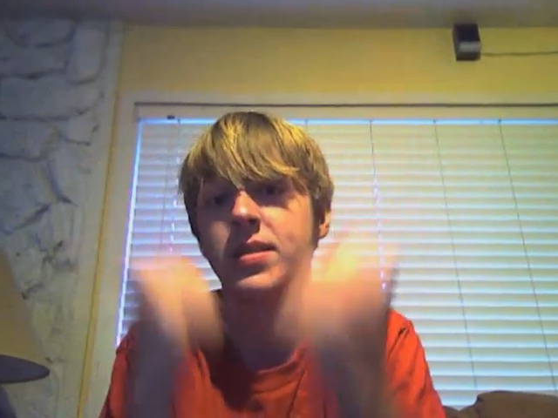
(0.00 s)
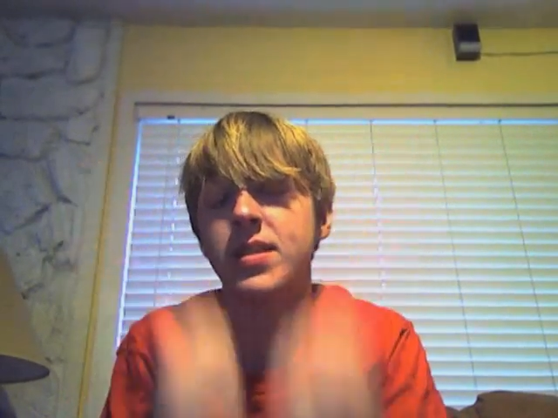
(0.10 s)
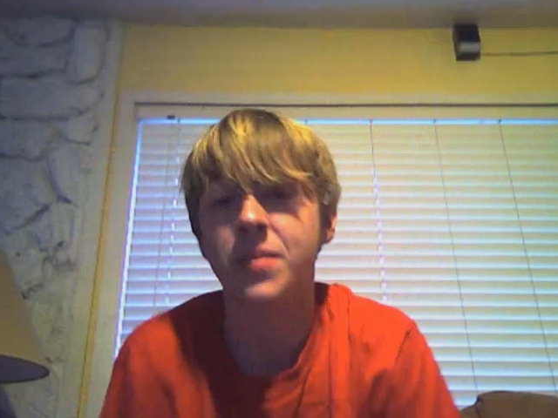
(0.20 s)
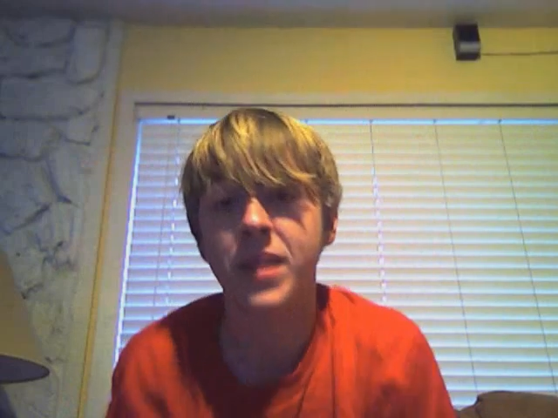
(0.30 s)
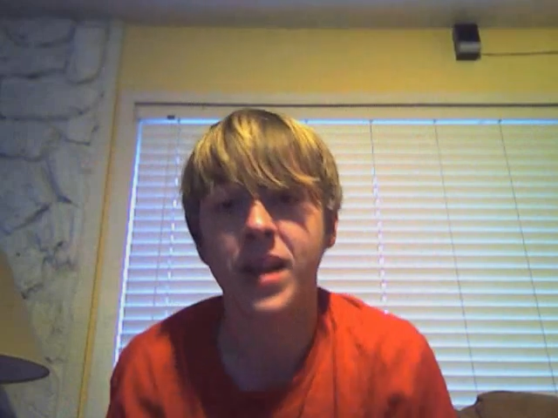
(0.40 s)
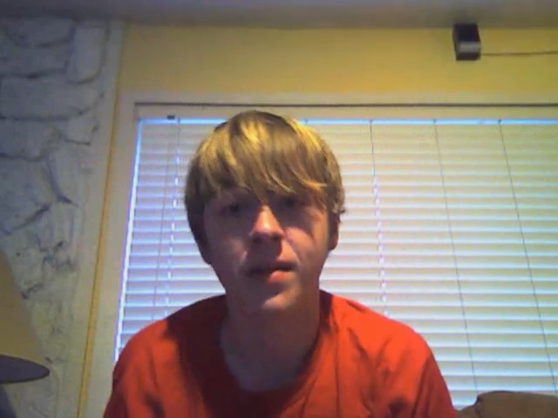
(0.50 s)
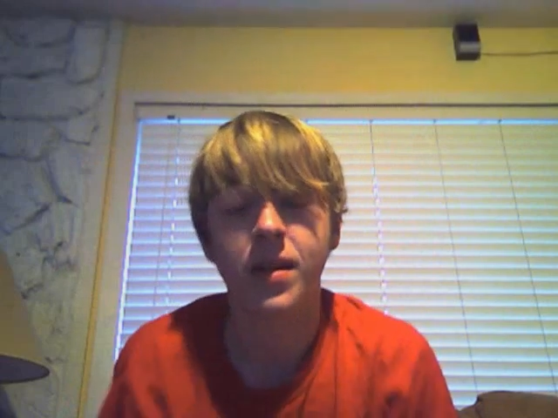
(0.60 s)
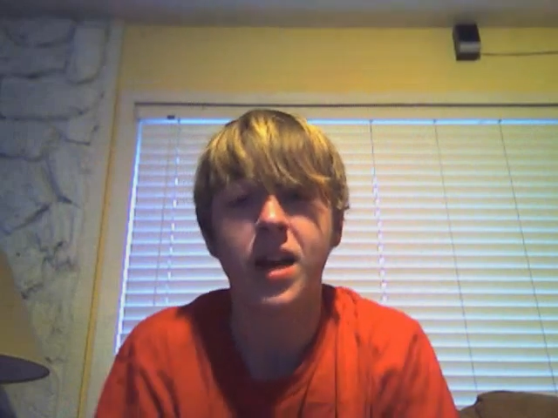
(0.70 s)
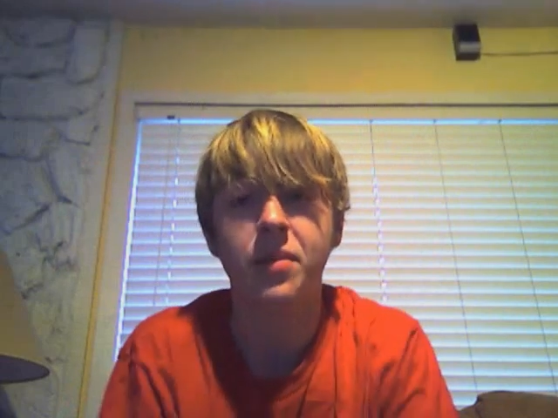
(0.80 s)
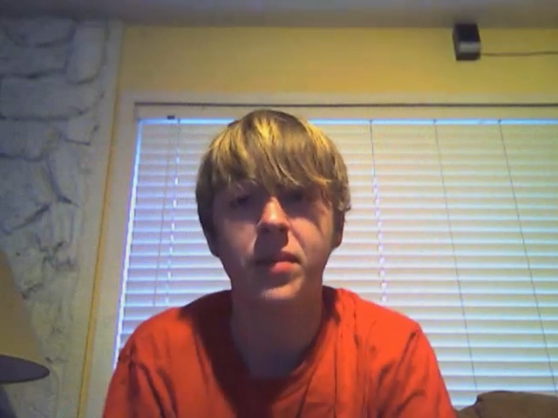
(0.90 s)
It's like being
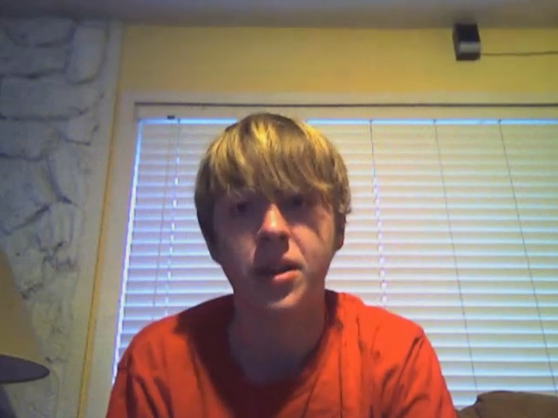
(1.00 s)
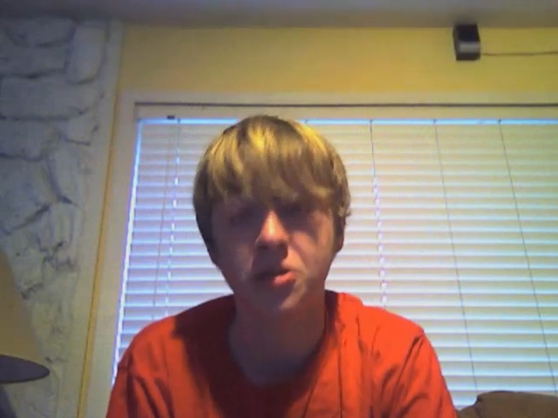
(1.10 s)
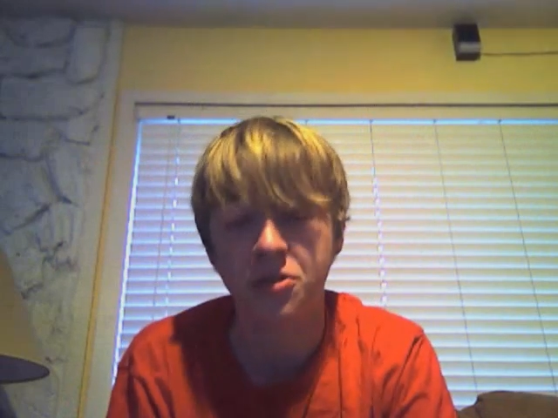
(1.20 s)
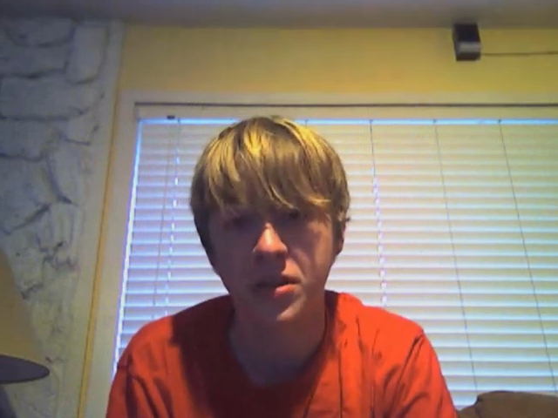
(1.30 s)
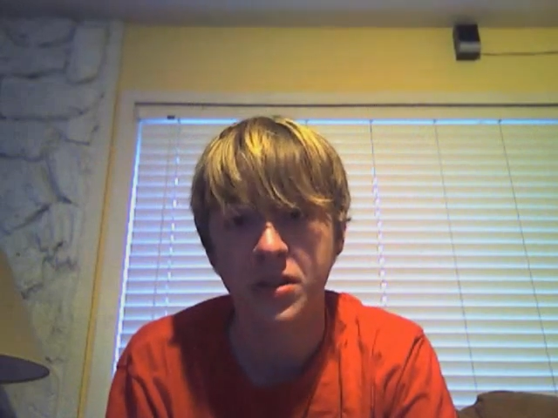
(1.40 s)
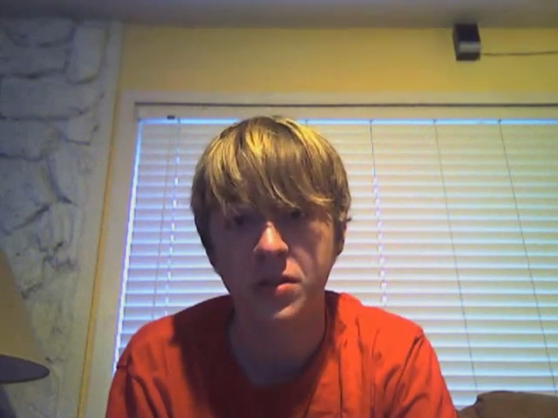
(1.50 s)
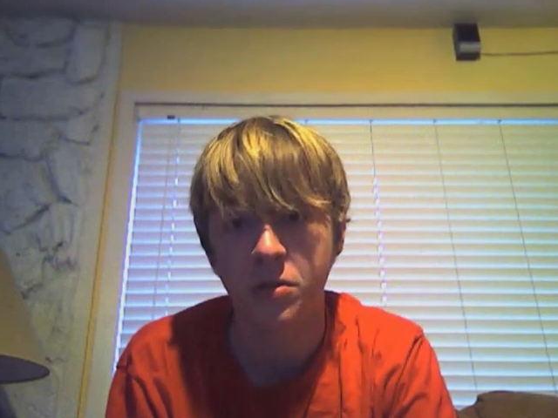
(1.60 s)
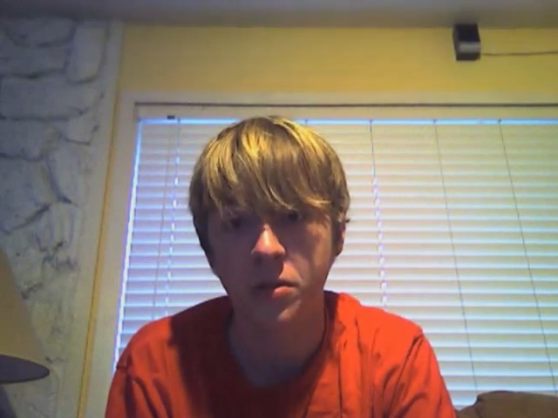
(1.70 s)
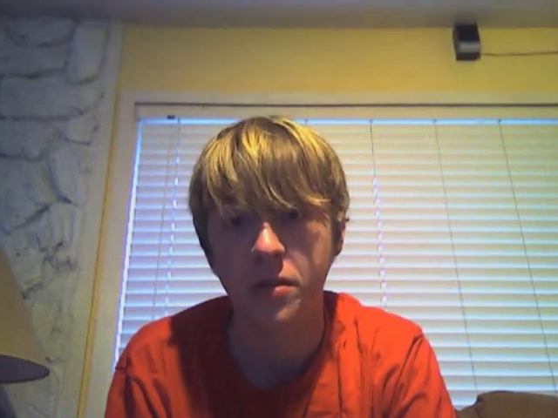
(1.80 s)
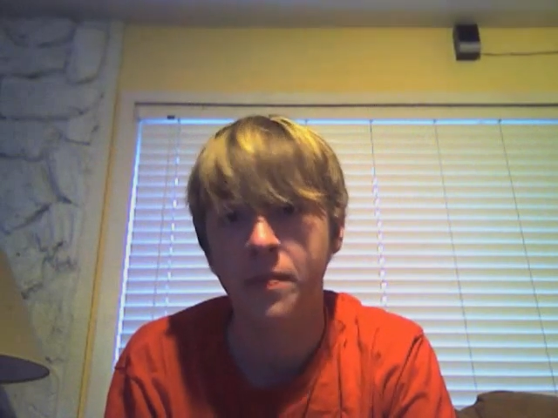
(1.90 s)
ambidextrous
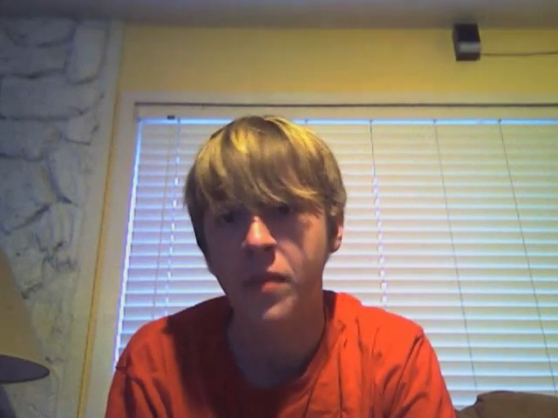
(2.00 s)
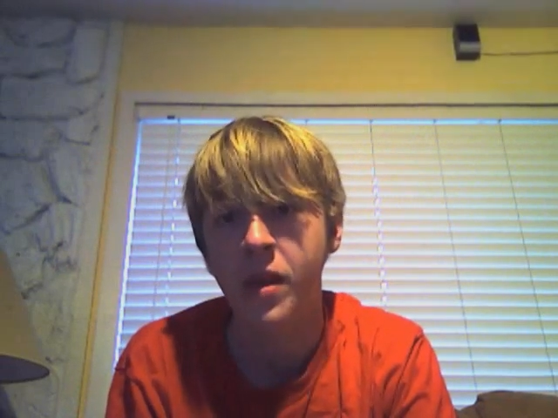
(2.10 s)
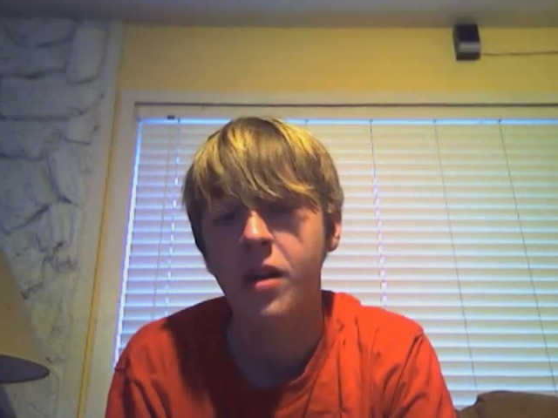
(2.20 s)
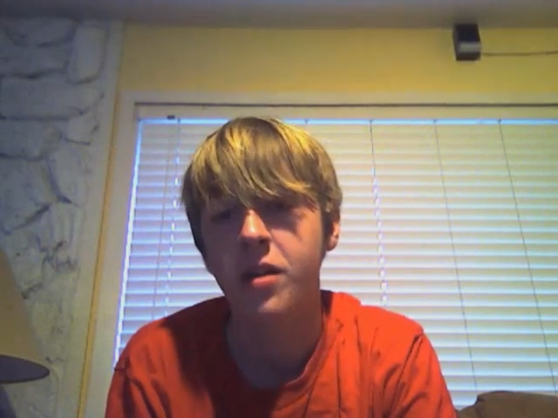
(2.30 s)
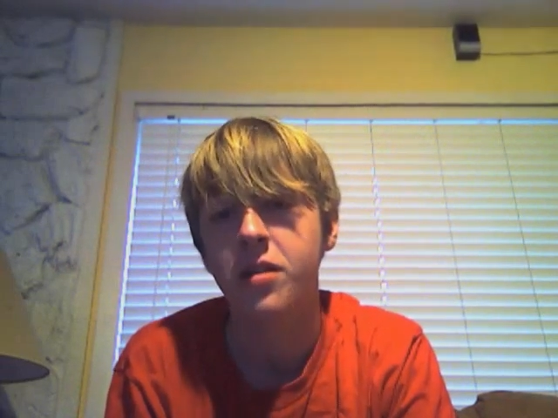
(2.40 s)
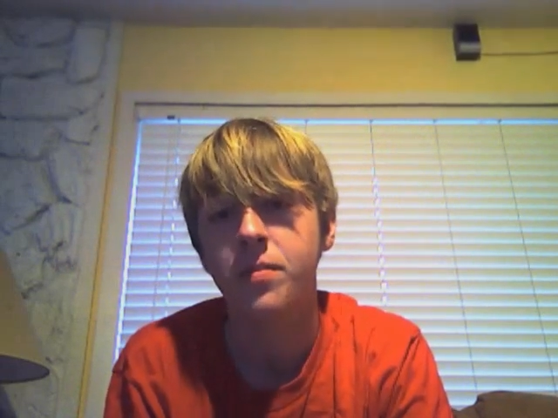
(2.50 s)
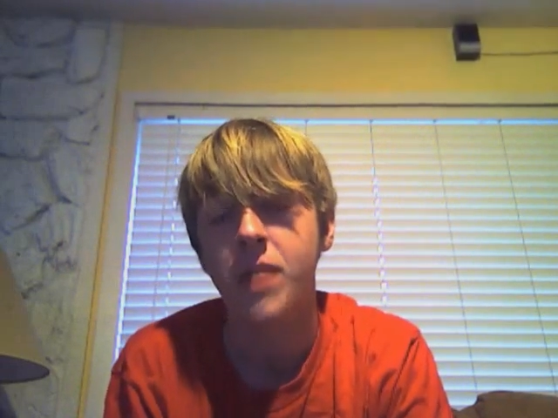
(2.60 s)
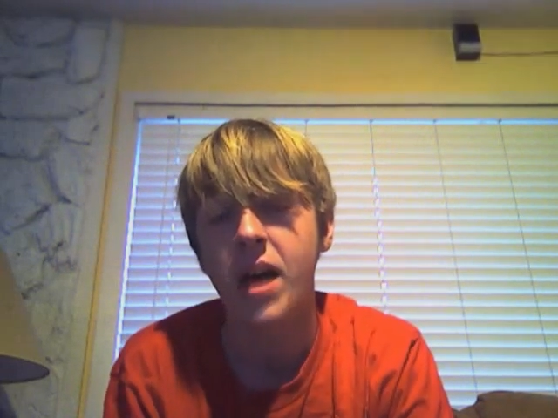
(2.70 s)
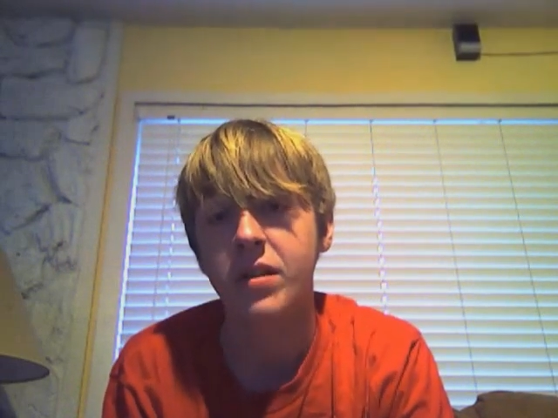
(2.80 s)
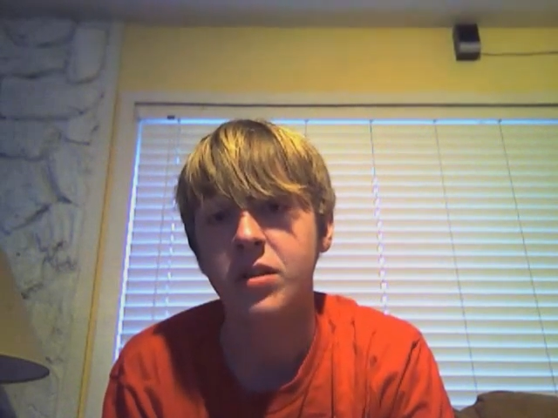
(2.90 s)
or
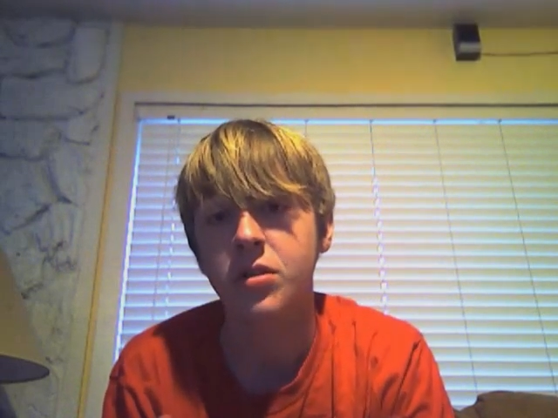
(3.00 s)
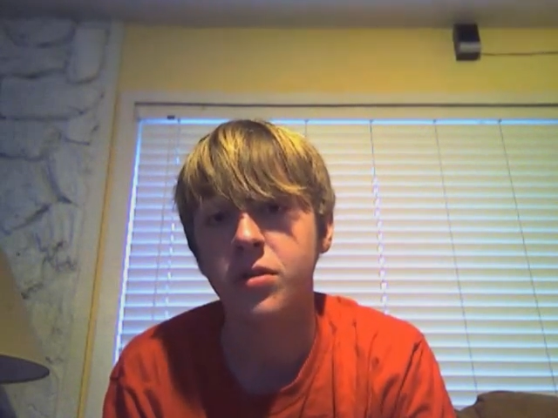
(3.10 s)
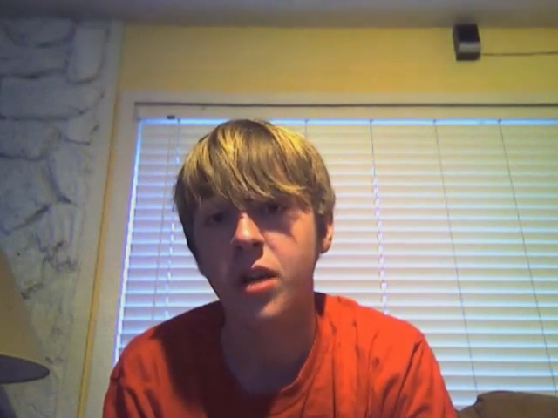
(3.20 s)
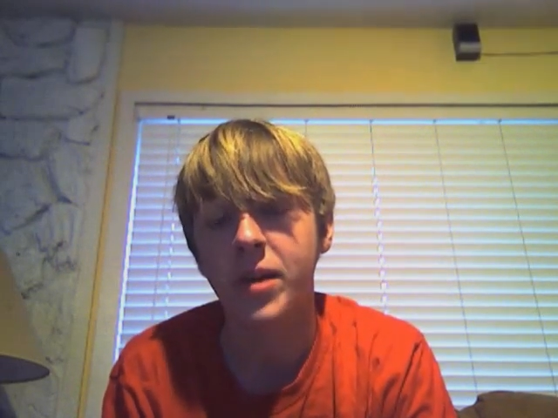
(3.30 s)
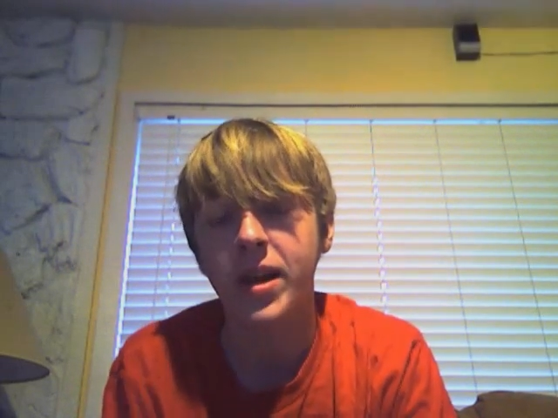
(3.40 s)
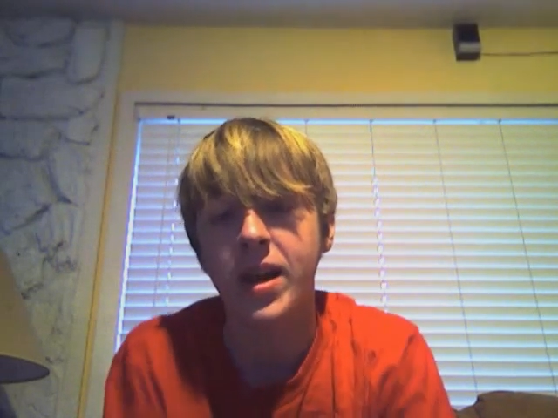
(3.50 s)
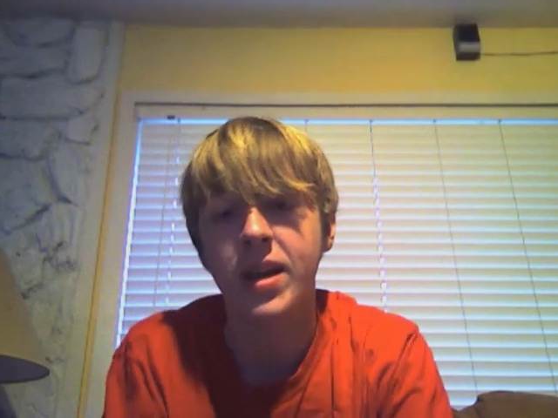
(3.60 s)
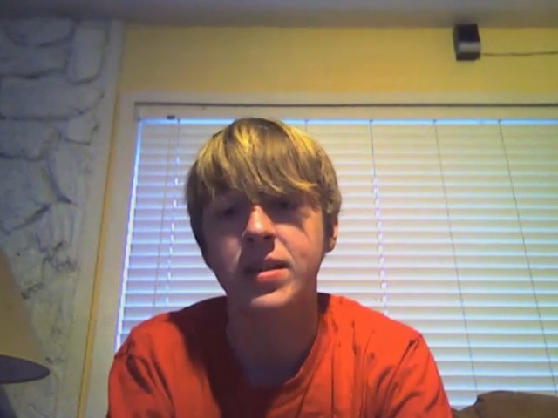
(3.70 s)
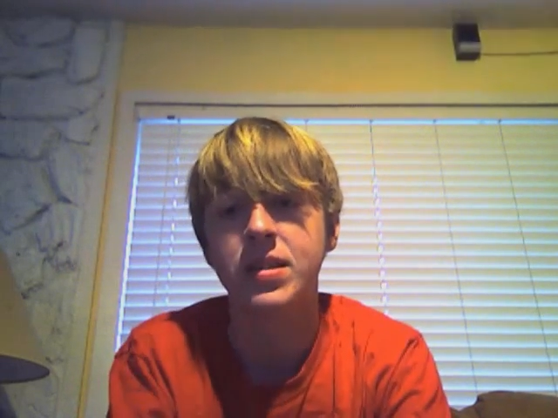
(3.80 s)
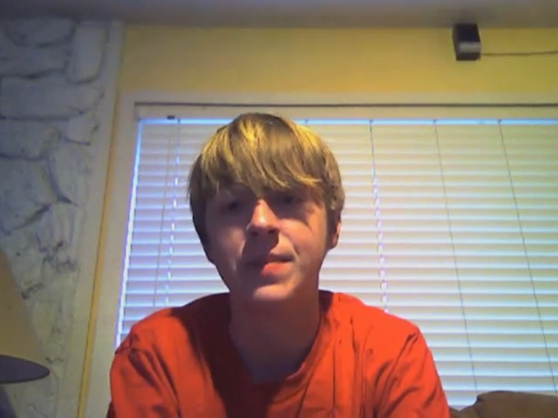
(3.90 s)
having two dominant
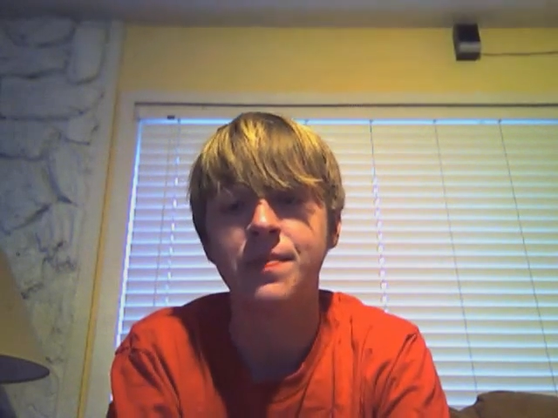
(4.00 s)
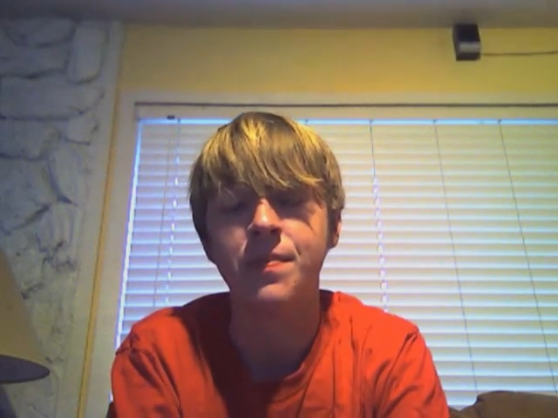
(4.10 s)
hands.